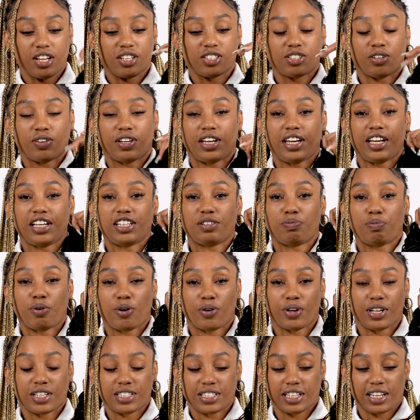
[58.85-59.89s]
So each
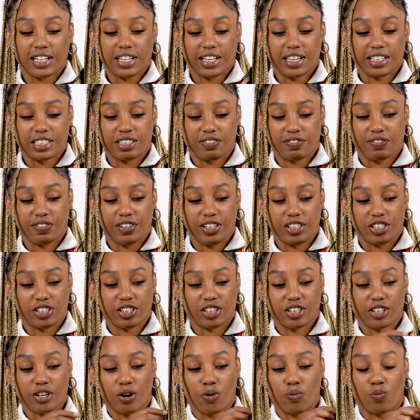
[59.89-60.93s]
ponytail is
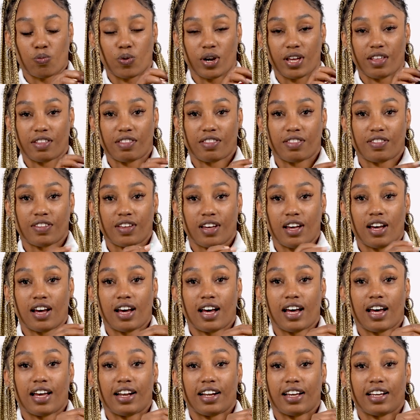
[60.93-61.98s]
featured with
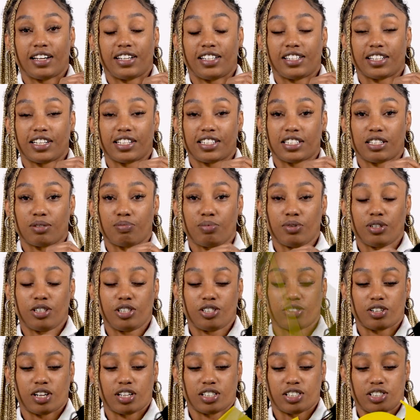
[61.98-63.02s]
an adjustable
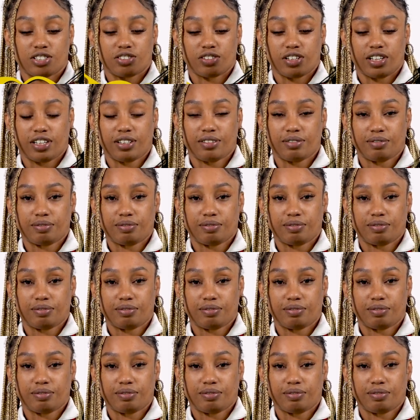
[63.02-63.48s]
drawstring,